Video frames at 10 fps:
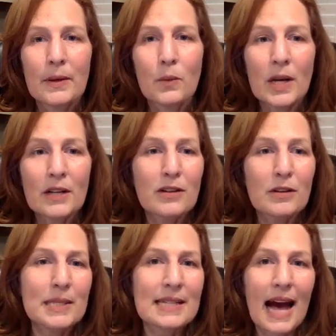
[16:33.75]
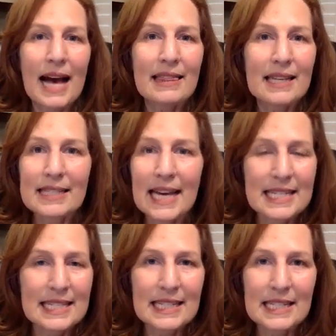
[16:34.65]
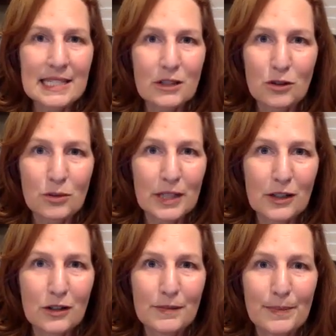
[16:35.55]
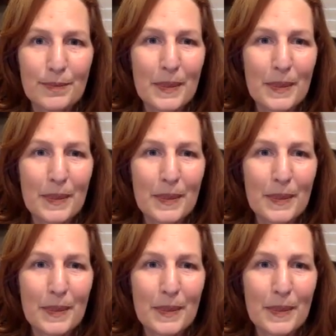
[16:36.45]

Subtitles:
One of them is, I think testing is still critical.